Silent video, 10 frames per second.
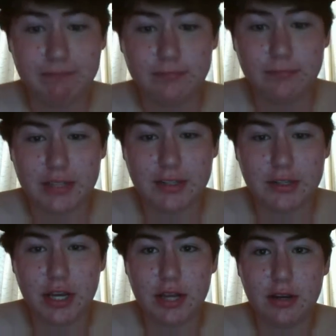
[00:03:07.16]
that's the
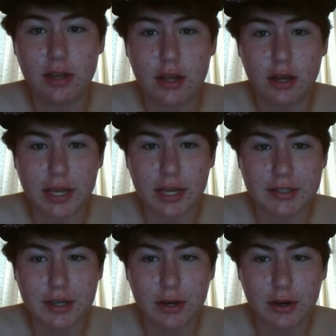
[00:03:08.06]
shit. Okay,
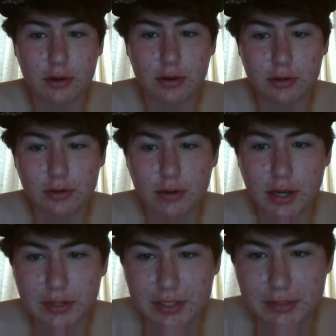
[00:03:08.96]
so who
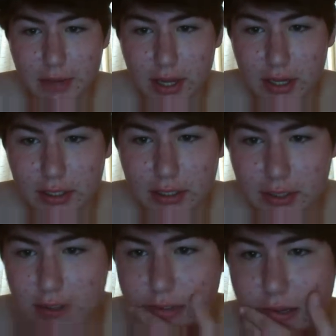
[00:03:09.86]
else is battling
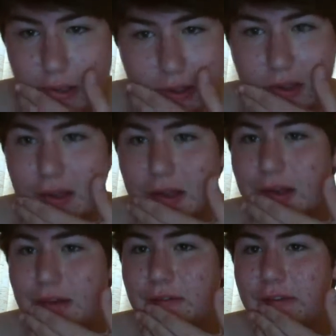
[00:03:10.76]

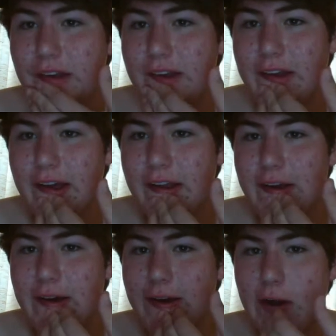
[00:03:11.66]

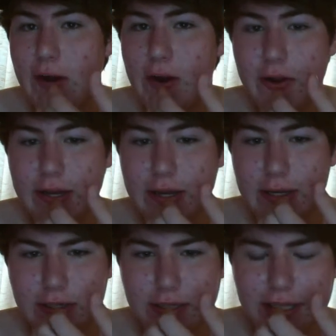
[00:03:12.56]
Vendetta? I heard
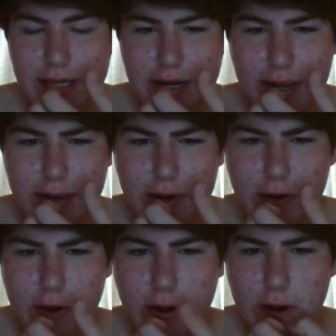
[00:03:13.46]
DNA and
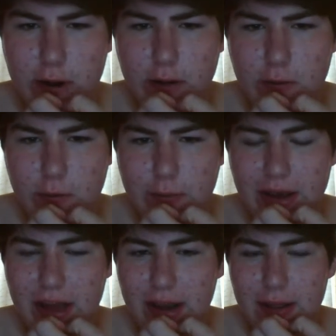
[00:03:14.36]
were
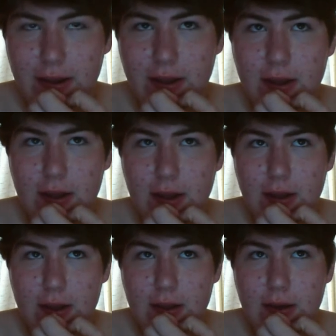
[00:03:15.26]
battling.
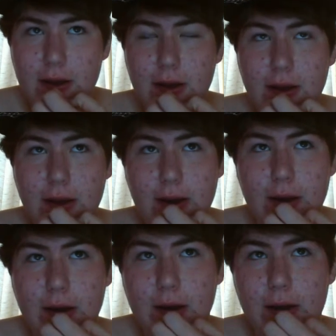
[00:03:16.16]
Uh,